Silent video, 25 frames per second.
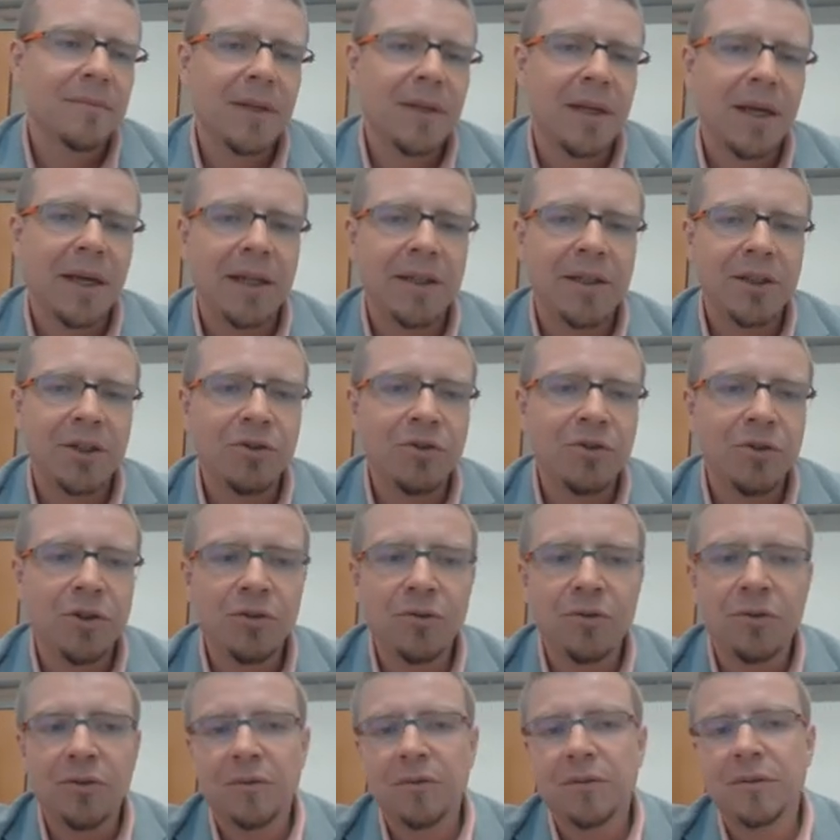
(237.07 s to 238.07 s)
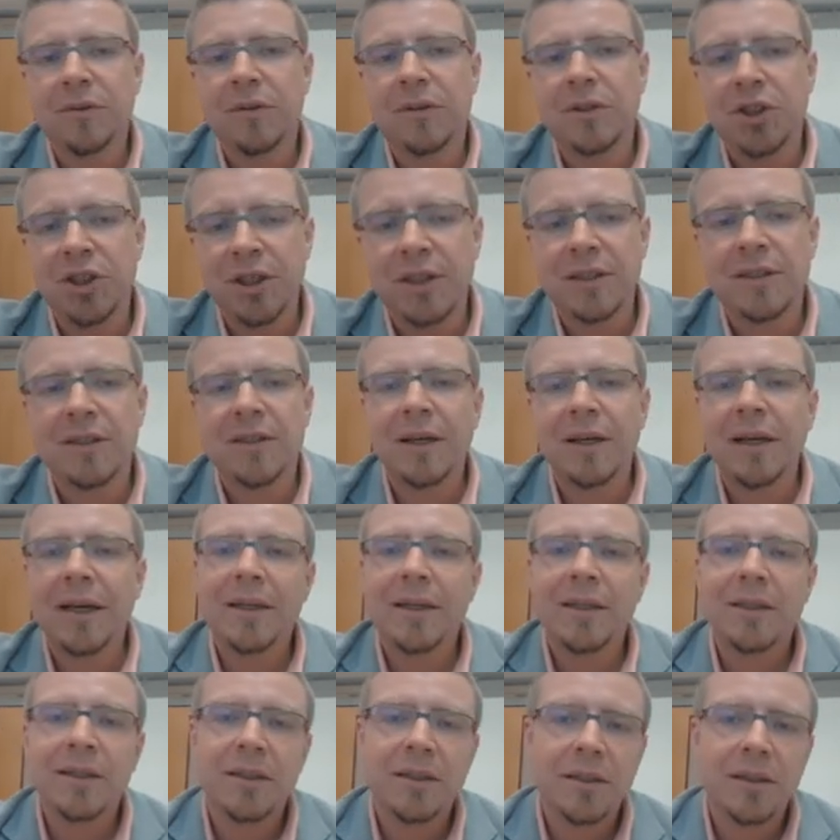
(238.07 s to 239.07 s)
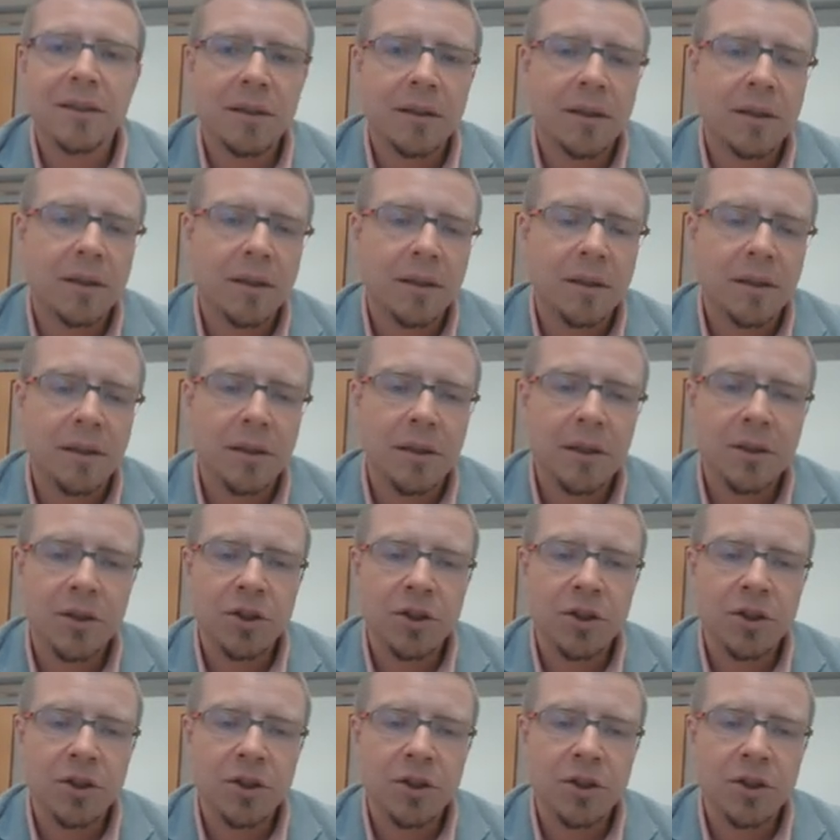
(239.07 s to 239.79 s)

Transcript: And you just as in